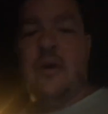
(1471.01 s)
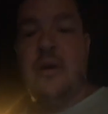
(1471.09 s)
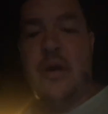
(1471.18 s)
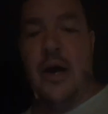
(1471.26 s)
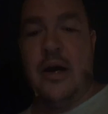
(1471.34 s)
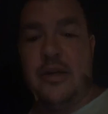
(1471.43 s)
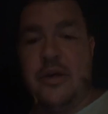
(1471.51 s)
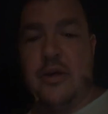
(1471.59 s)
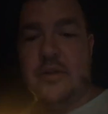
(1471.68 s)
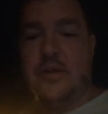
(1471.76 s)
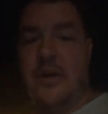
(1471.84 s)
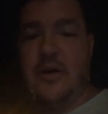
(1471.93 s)

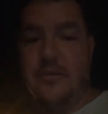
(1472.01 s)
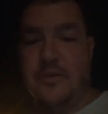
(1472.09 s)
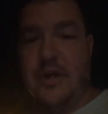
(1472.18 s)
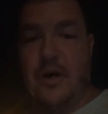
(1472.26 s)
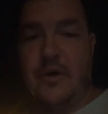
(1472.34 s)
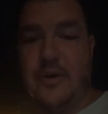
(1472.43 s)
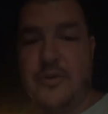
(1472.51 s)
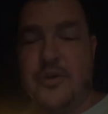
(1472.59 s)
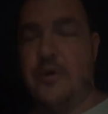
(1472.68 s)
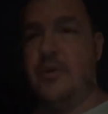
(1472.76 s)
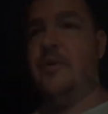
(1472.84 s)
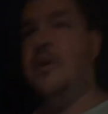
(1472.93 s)
to sell here
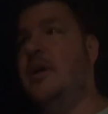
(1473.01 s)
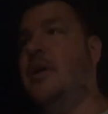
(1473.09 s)
soon.